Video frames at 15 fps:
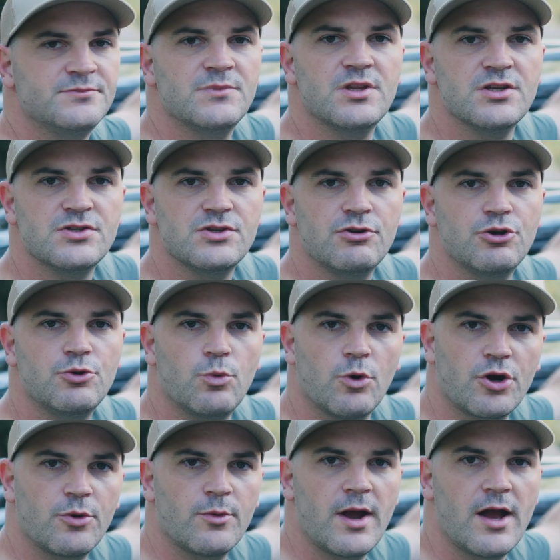this is a good
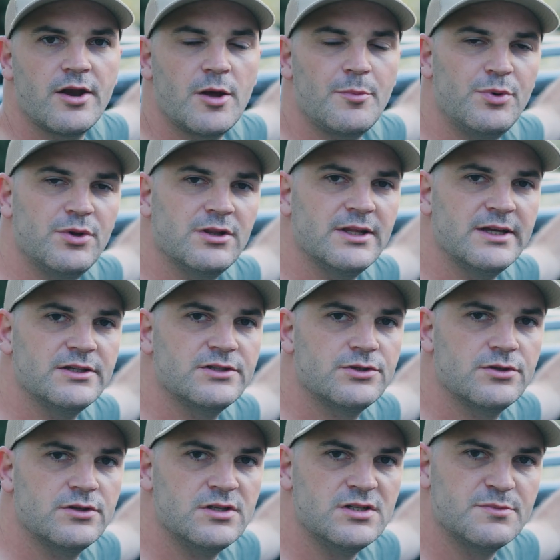workaround. I'll put links
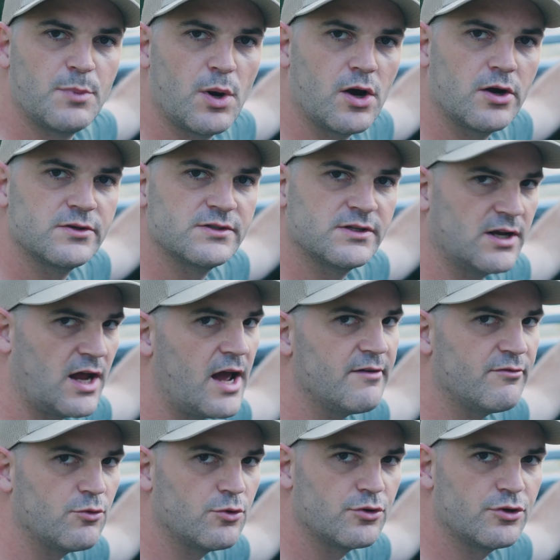to these parts that
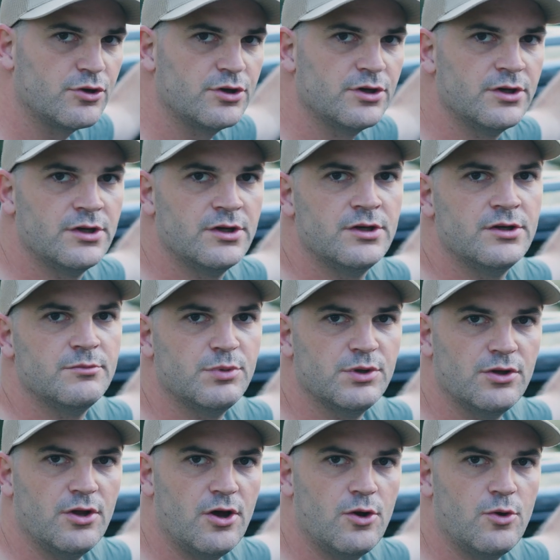I've ordered
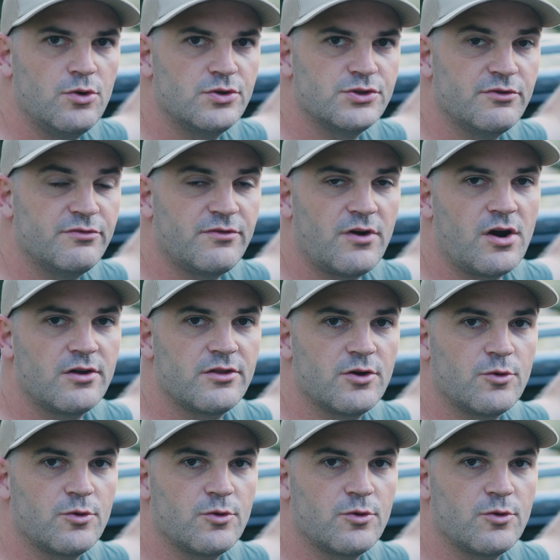below. So far they're